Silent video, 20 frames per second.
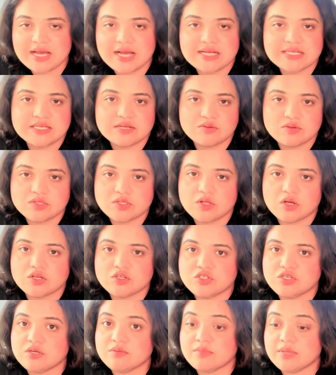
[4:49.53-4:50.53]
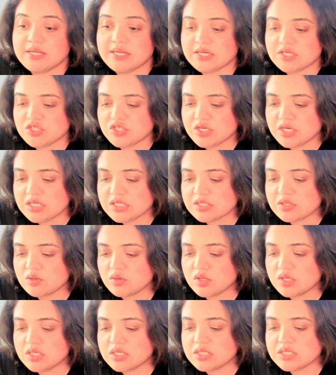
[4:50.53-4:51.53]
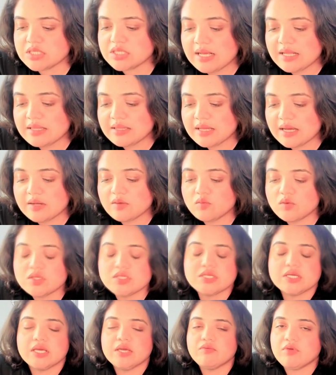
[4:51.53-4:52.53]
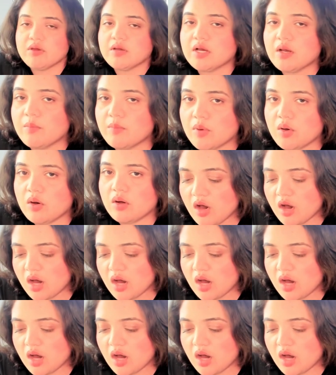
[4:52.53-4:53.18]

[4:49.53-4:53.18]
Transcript: as I was launching my Next.js course, and that was a wake-up call.